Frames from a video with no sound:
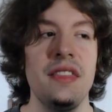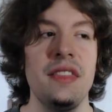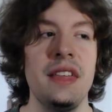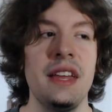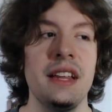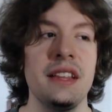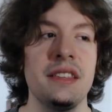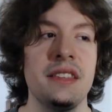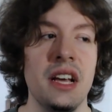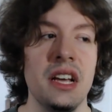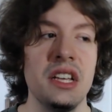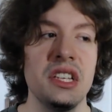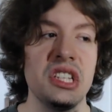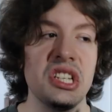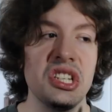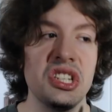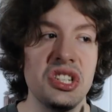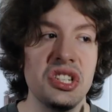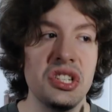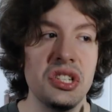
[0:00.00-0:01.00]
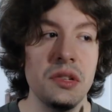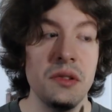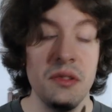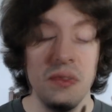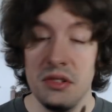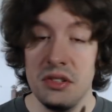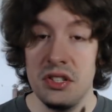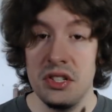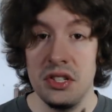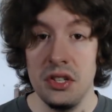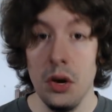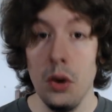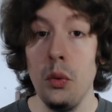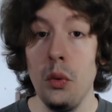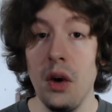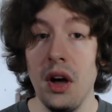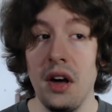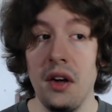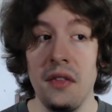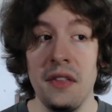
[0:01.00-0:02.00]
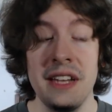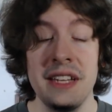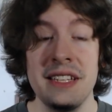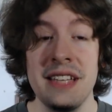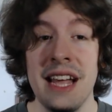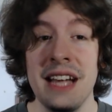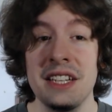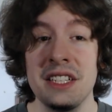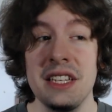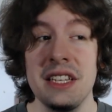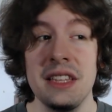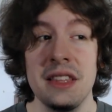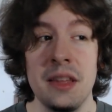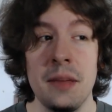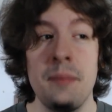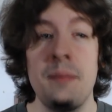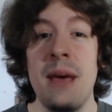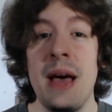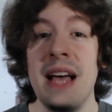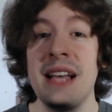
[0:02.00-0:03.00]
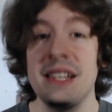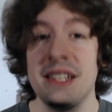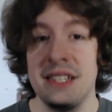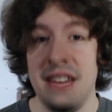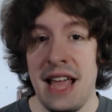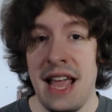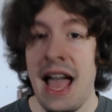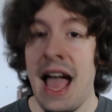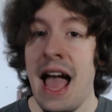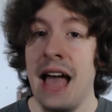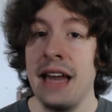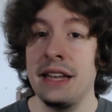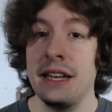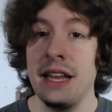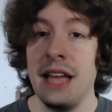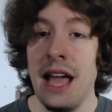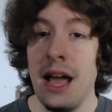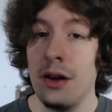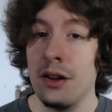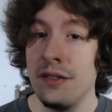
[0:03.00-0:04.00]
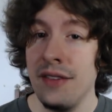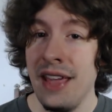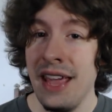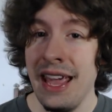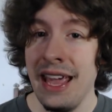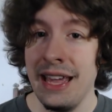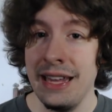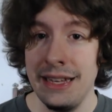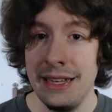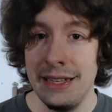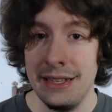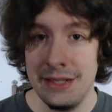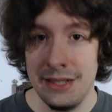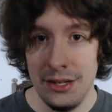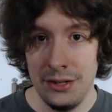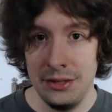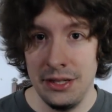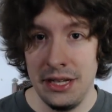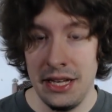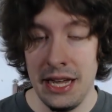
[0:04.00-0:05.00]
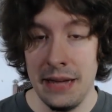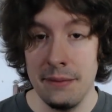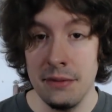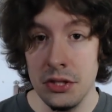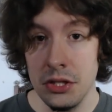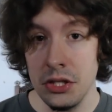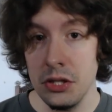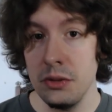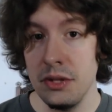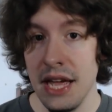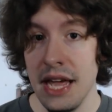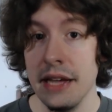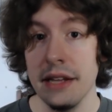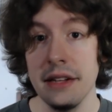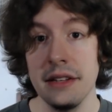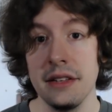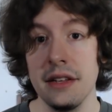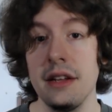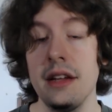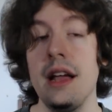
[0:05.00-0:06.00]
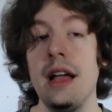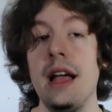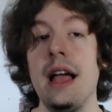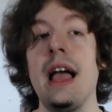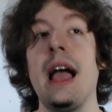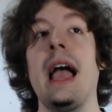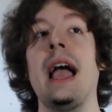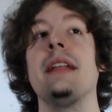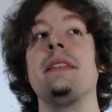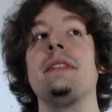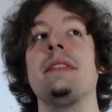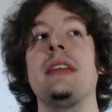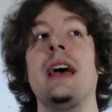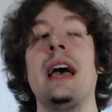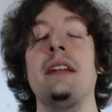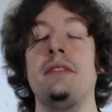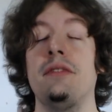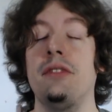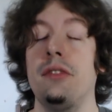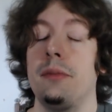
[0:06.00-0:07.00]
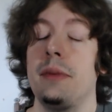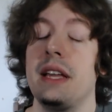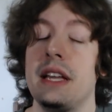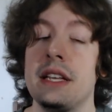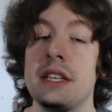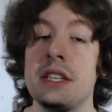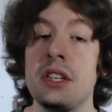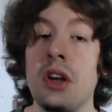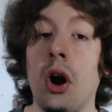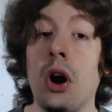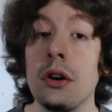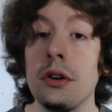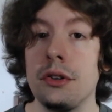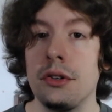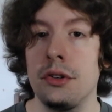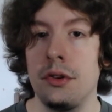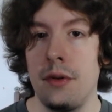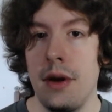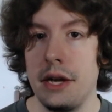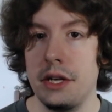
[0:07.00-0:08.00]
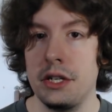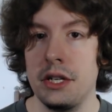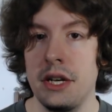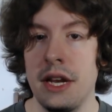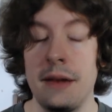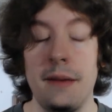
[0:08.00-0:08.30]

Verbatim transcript: that it does so well that it's actually the best at it out of any Zelda game to date and that for me is art direction.